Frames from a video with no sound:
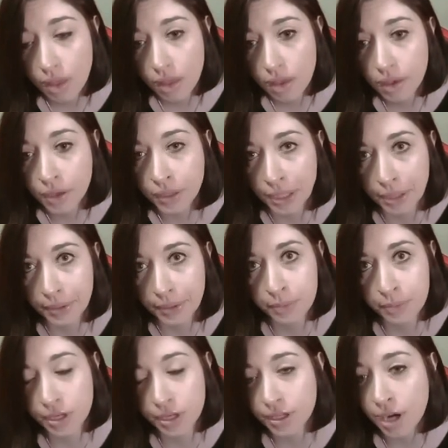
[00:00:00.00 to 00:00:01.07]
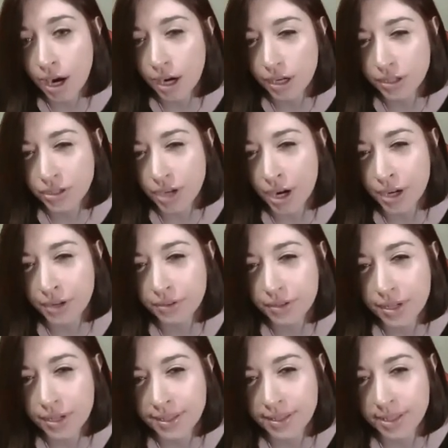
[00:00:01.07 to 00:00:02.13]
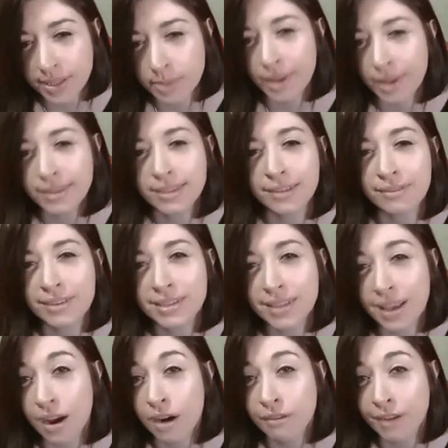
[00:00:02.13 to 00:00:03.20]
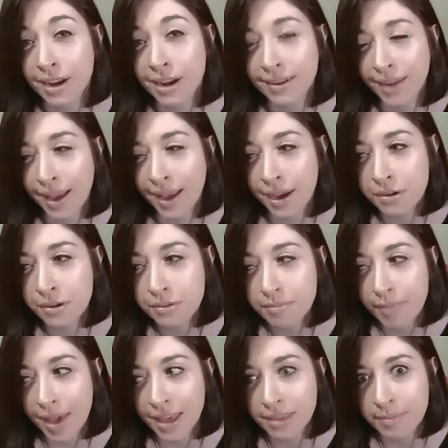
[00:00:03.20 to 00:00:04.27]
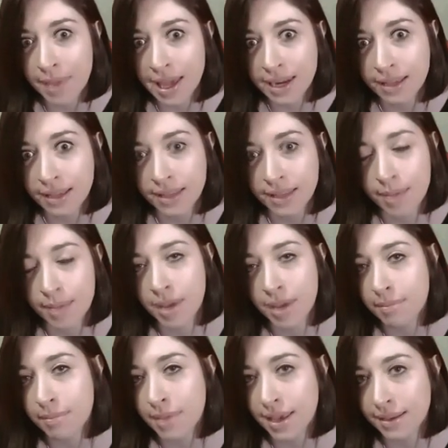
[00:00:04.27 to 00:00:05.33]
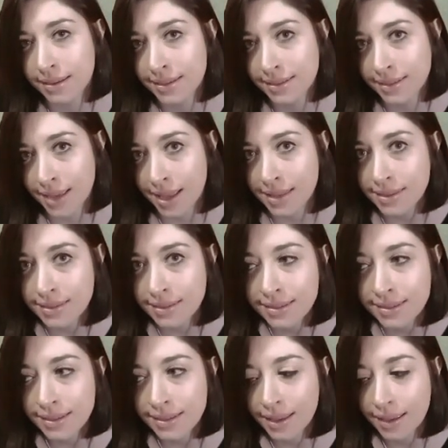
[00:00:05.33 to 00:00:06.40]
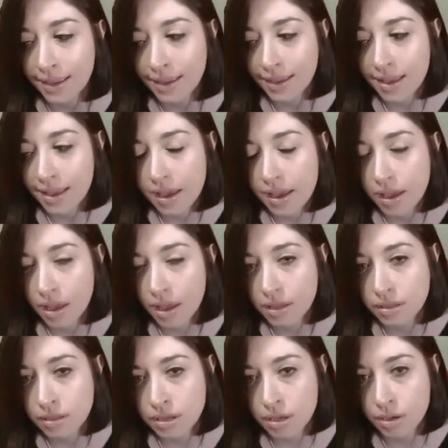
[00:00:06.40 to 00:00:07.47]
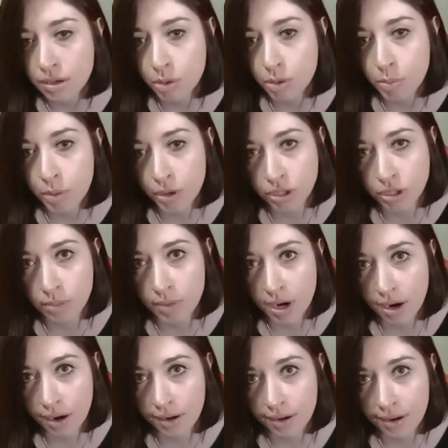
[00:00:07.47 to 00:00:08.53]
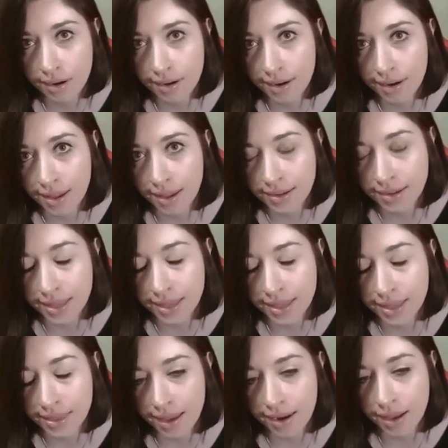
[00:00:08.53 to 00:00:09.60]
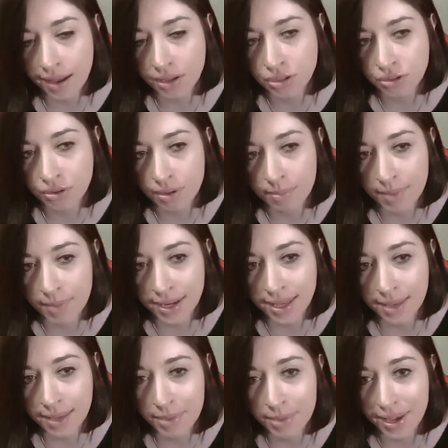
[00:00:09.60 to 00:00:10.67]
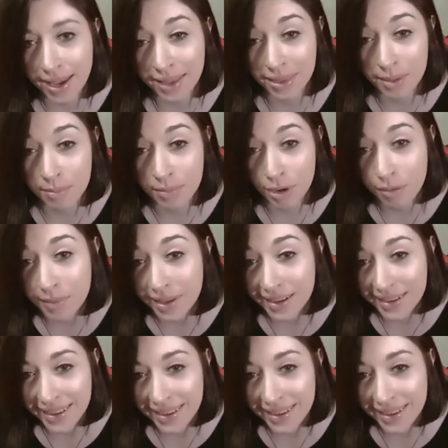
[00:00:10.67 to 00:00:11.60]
And when cards aren't as expensive as they are right now, mathematically it might make sense to push them harder and get that extra money. But at the moment,